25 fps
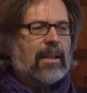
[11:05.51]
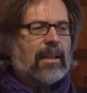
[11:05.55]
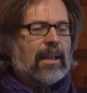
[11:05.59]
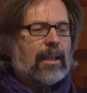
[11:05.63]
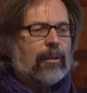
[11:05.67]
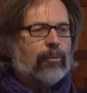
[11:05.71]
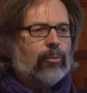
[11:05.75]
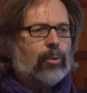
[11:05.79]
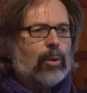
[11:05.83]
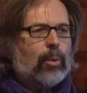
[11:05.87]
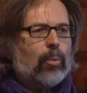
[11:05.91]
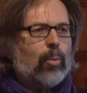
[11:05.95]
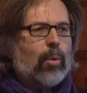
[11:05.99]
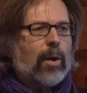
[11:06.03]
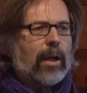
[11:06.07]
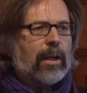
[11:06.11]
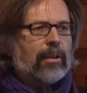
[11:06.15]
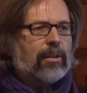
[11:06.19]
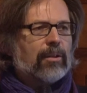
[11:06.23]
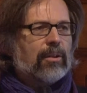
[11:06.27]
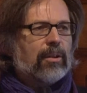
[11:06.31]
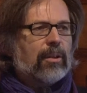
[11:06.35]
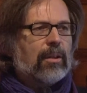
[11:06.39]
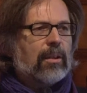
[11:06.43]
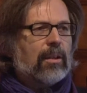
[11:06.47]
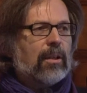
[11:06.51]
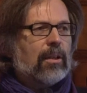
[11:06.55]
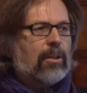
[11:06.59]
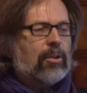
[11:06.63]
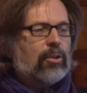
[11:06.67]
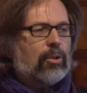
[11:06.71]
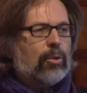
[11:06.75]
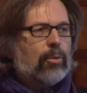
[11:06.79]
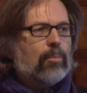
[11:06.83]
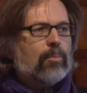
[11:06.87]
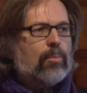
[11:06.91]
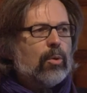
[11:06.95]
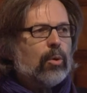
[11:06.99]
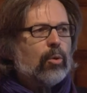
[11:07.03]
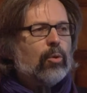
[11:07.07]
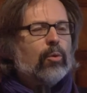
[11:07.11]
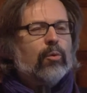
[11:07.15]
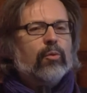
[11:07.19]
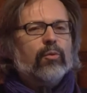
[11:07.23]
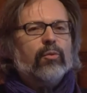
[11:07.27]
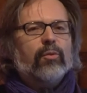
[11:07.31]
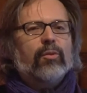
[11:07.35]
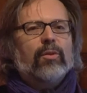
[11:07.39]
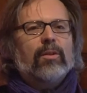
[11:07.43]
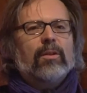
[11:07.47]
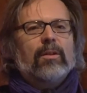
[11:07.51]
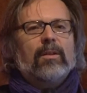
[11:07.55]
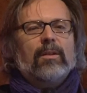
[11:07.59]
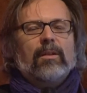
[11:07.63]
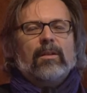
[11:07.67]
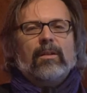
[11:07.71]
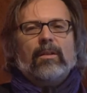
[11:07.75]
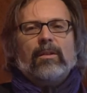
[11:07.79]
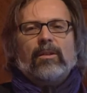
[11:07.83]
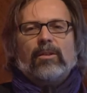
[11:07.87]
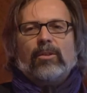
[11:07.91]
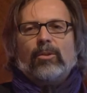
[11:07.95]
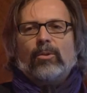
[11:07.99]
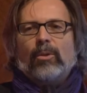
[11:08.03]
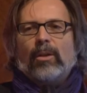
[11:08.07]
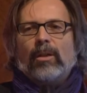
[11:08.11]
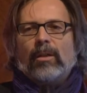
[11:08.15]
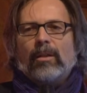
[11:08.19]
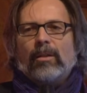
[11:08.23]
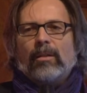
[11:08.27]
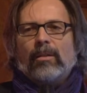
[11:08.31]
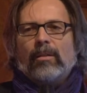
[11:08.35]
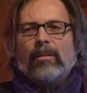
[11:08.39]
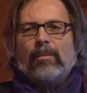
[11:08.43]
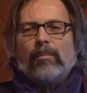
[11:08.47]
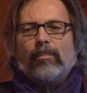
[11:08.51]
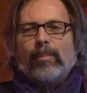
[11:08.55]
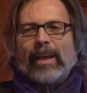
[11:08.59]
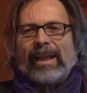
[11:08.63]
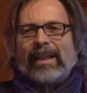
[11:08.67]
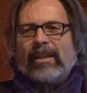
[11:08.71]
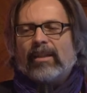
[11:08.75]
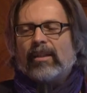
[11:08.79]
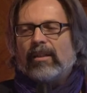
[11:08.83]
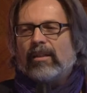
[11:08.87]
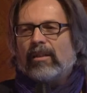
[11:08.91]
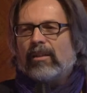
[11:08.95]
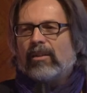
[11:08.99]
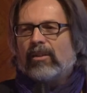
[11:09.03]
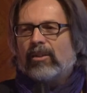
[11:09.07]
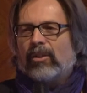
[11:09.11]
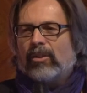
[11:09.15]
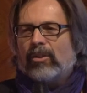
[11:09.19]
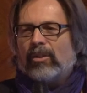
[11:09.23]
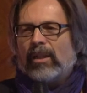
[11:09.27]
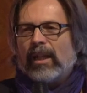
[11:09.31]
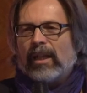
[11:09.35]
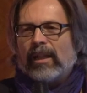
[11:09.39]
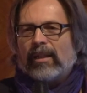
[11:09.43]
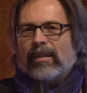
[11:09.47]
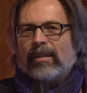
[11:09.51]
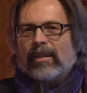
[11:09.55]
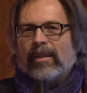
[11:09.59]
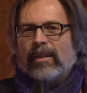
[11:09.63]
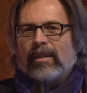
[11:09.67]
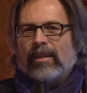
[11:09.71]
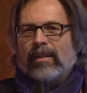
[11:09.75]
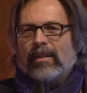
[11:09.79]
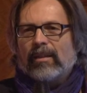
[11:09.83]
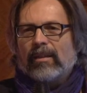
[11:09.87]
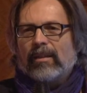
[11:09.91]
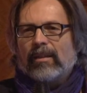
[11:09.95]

if we want to move to a better society.